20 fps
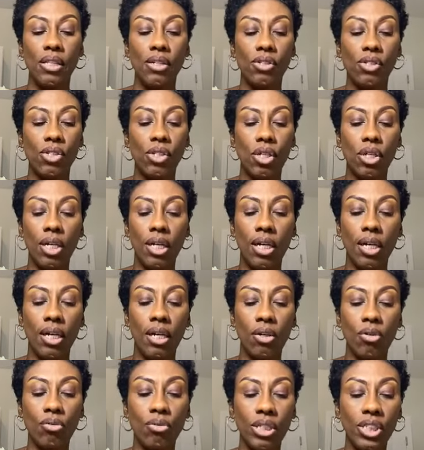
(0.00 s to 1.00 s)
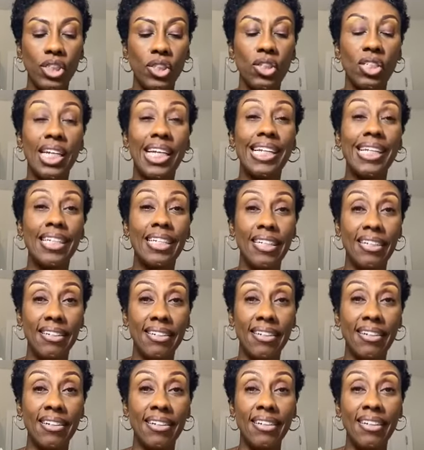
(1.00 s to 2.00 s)
there's uh, Richard and
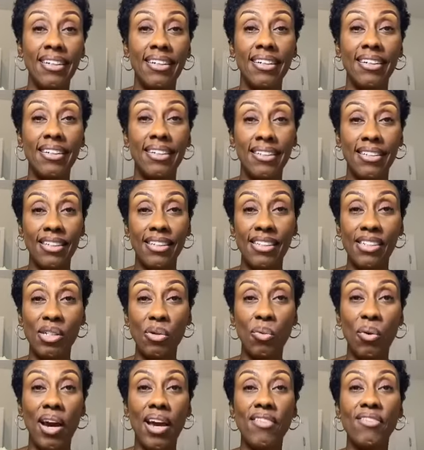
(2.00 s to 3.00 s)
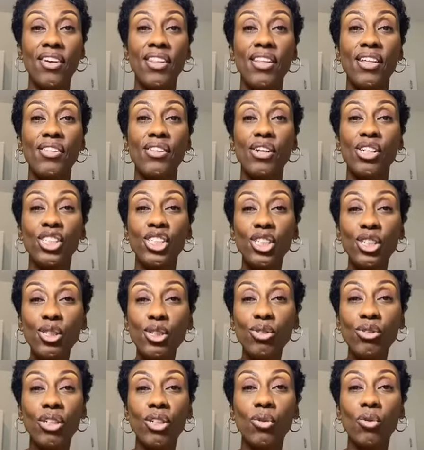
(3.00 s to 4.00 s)
Linda. Linda is the wife, and then their
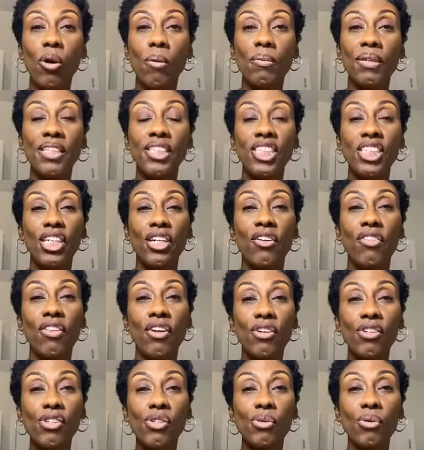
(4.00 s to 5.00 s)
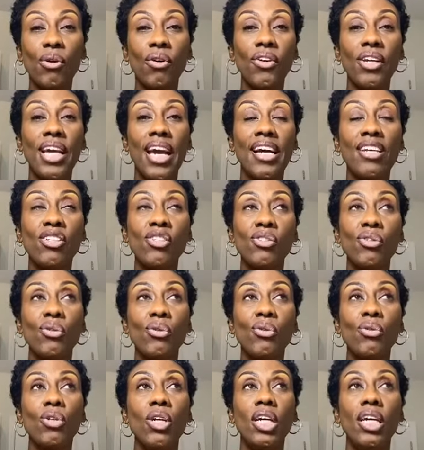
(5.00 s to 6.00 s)
children normally share their story as
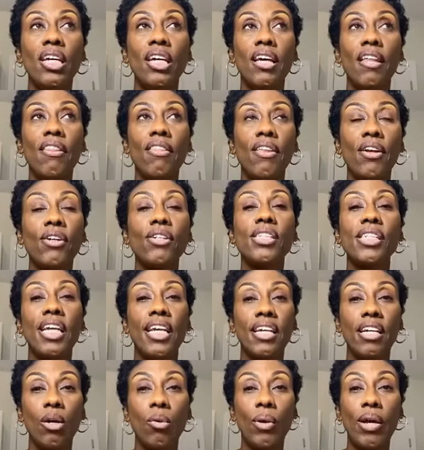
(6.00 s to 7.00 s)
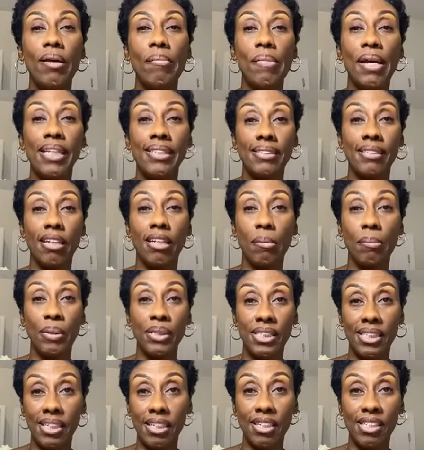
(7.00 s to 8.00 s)
to their takeaway based on a
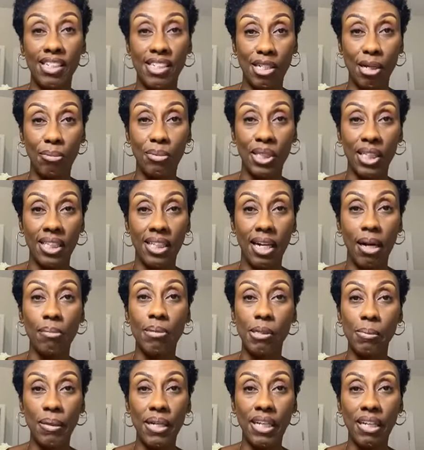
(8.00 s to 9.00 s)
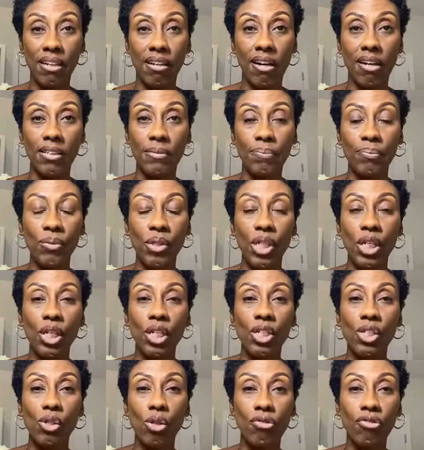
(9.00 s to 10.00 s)
particular subject that I'm speaking on.
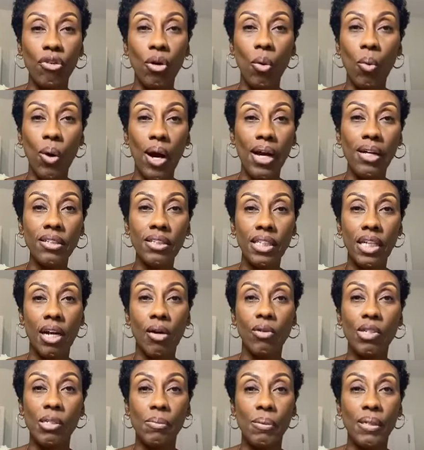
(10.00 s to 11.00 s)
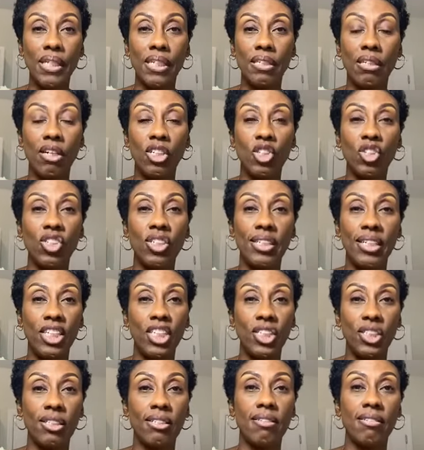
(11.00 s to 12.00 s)
So for a while there, I was speaking on
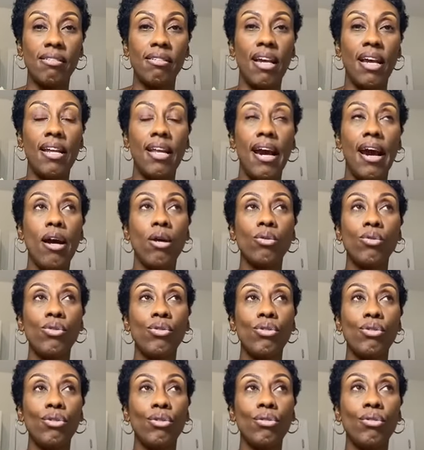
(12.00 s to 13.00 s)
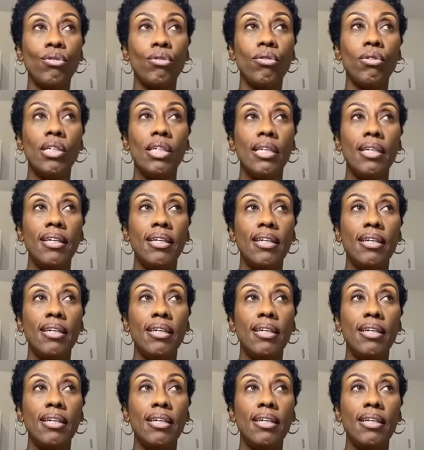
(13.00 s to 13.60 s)
traditions and how to